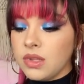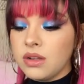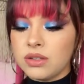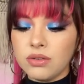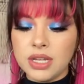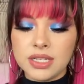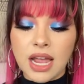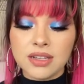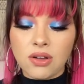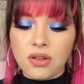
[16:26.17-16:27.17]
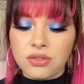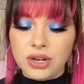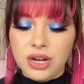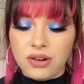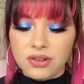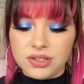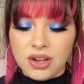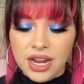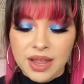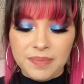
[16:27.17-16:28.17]
So this has all three girls
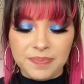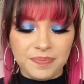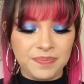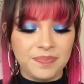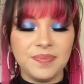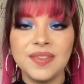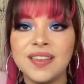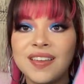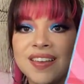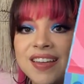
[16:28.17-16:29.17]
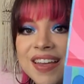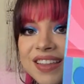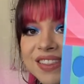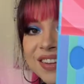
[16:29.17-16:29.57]
on it. And